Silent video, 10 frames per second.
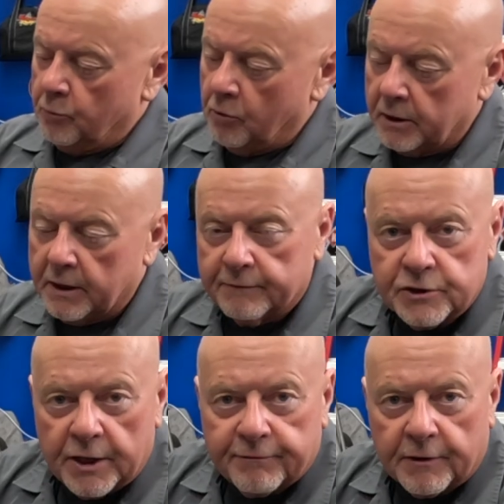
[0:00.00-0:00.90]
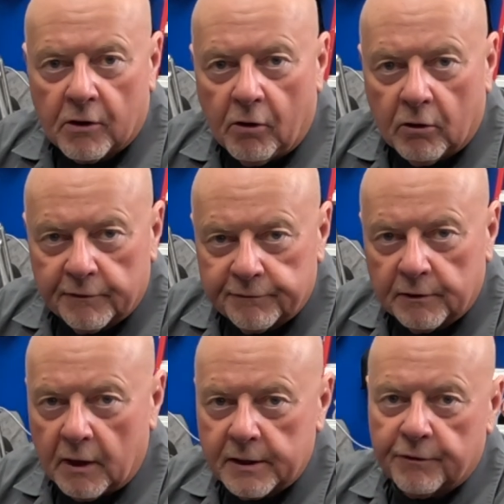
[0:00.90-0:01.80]
you want to give Jeff a call if you
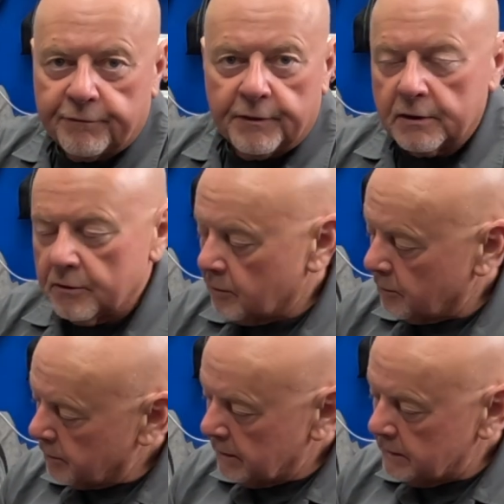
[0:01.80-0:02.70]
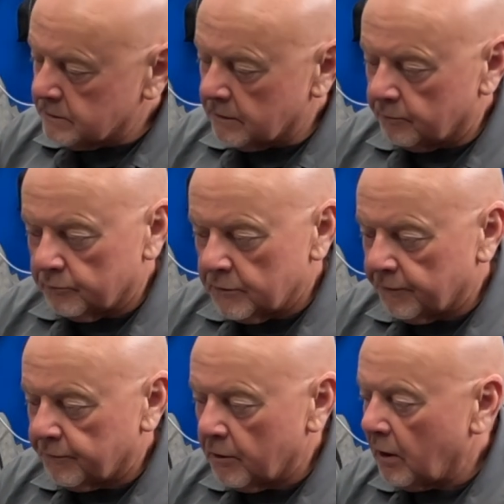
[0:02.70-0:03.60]
like the fender or you need something
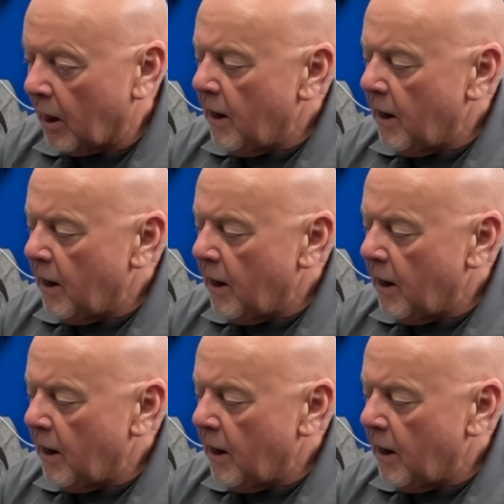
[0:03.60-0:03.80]
different,